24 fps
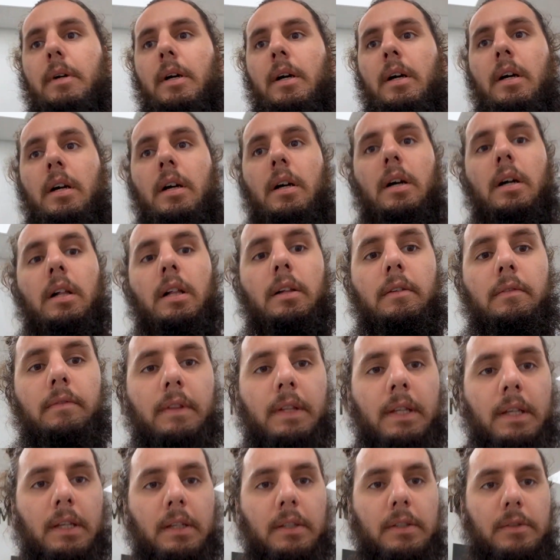all of
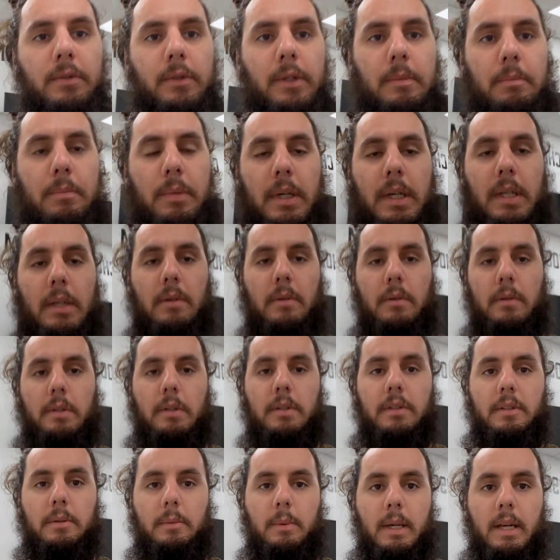the screen printing
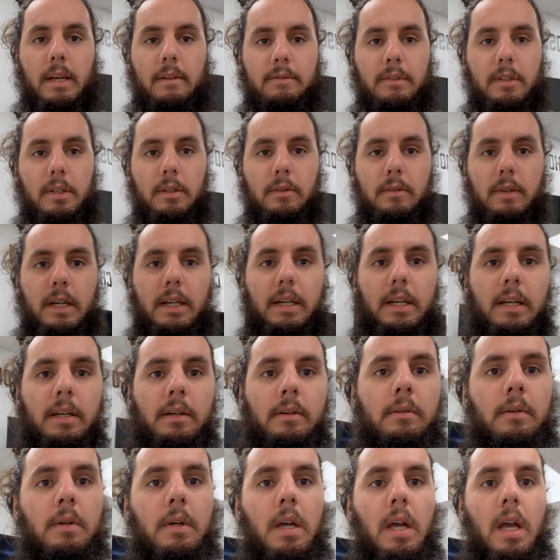orders that we have to do right
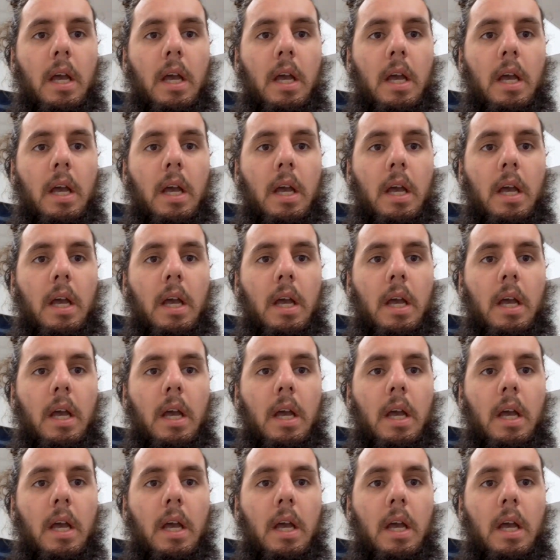now.